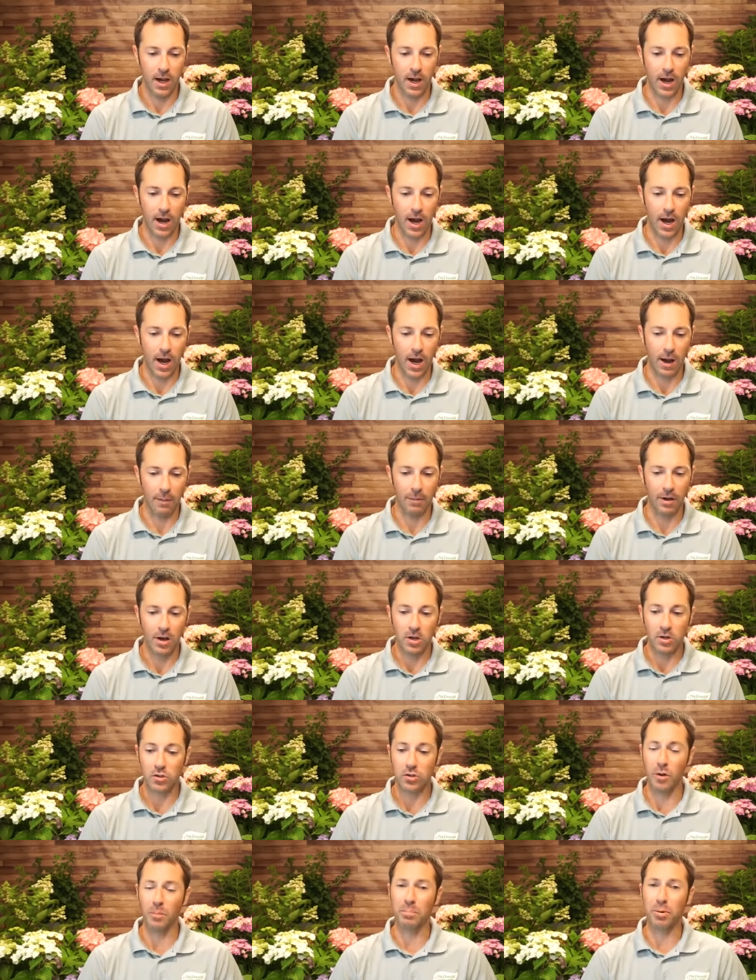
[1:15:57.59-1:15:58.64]
Um,
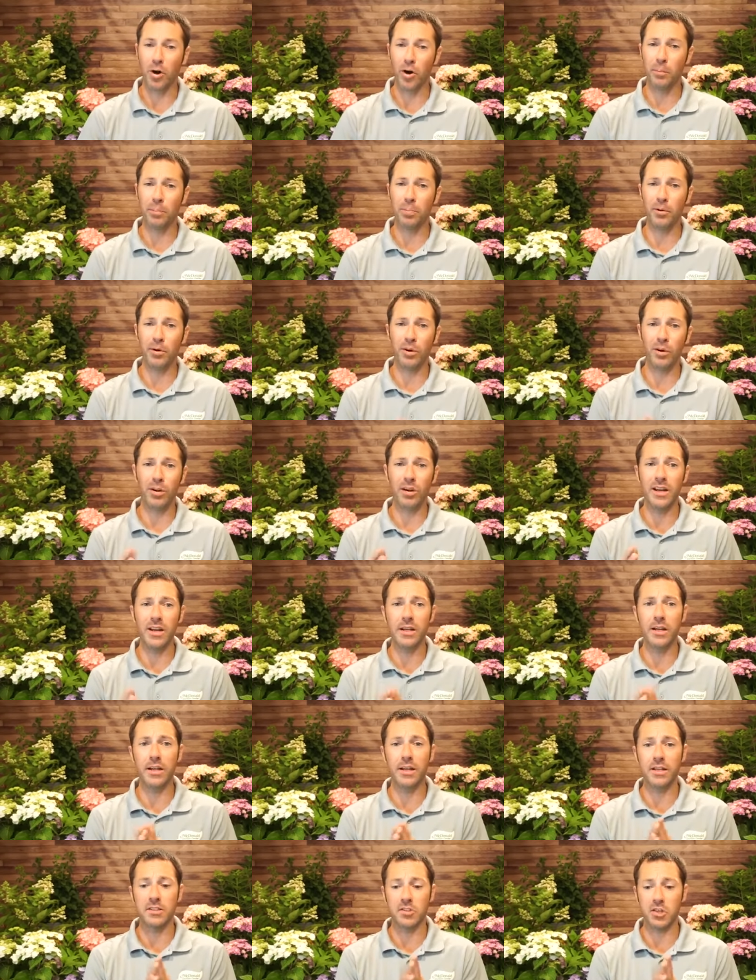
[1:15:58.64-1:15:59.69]
so purple
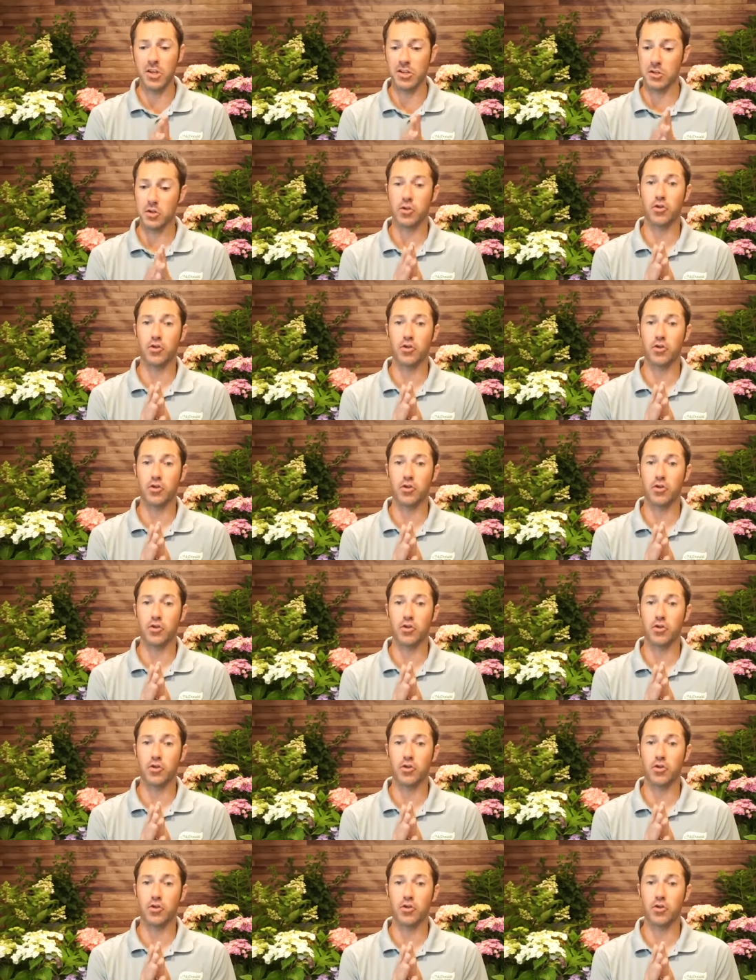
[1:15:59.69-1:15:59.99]
is, is, a